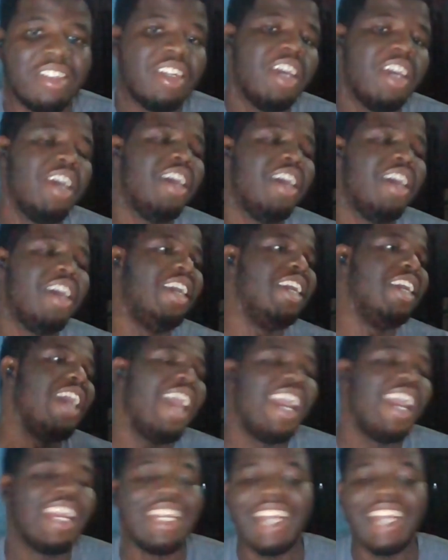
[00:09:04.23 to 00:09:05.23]
Hey,
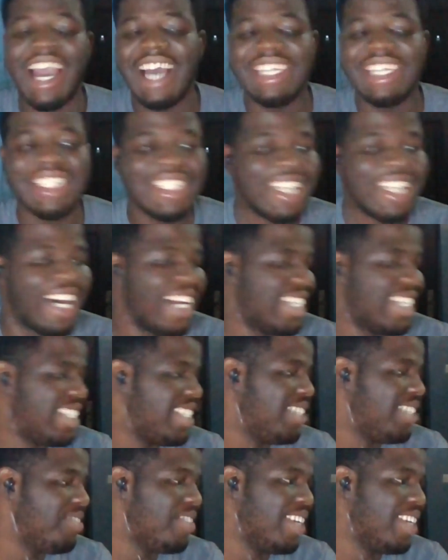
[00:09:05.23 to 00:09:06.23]
hey, that's
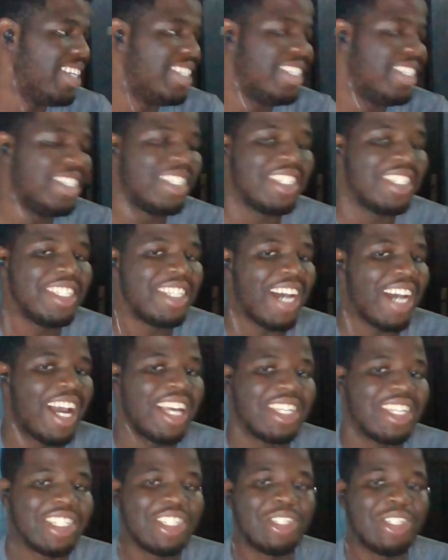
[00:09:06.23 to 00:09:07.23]
nasty, man. This
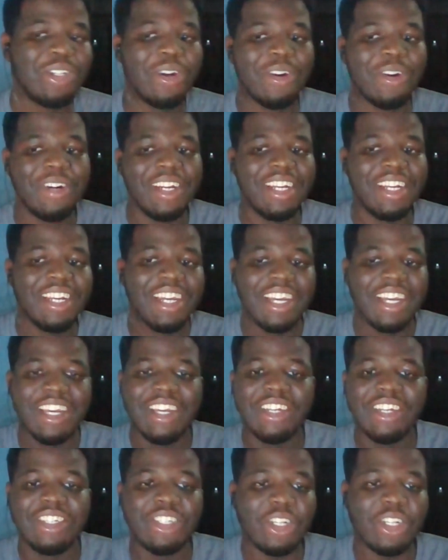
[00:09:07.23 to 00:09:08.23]
entire story
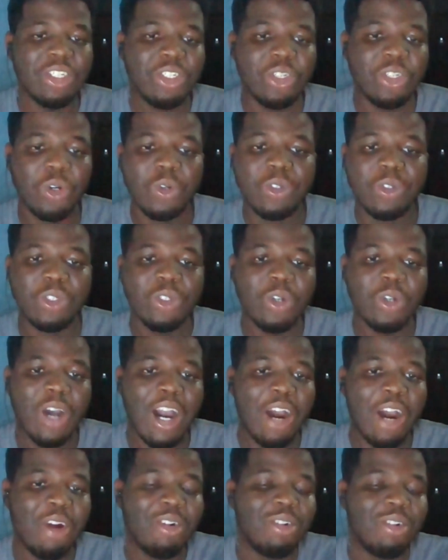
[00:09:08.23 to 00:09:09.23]
just shows you
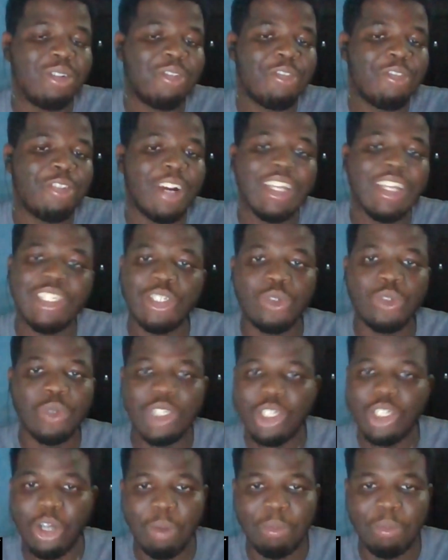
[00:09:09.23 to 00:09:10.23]
how friends
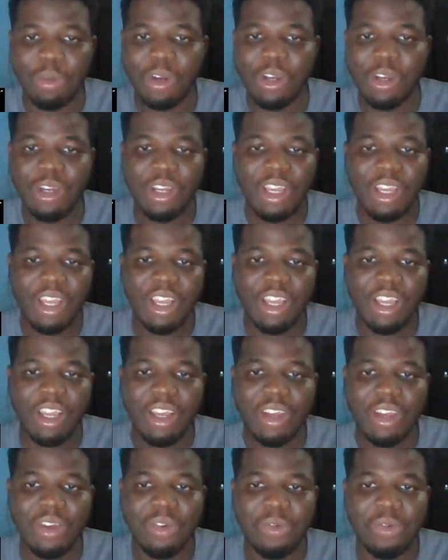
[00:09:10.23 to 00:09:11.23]
switch up
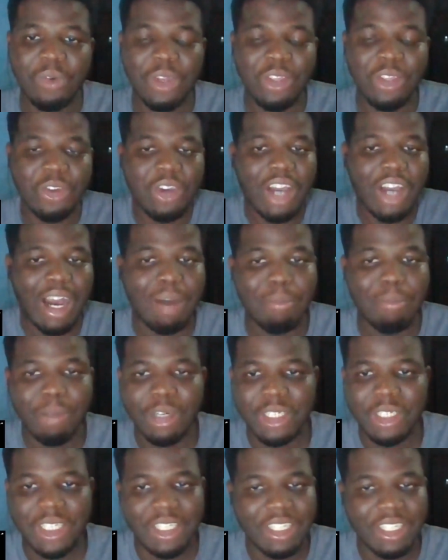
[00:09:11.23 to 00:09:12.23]
when you got
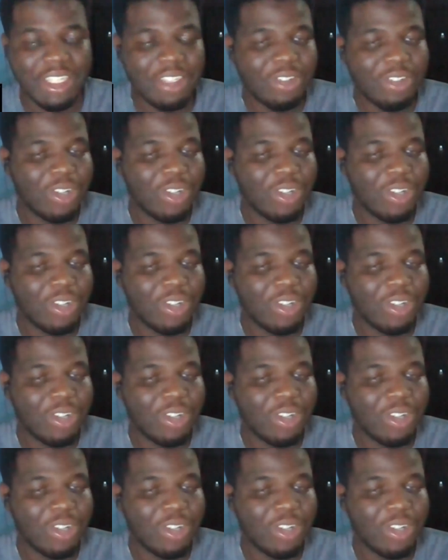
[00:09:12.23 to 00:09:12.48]
money.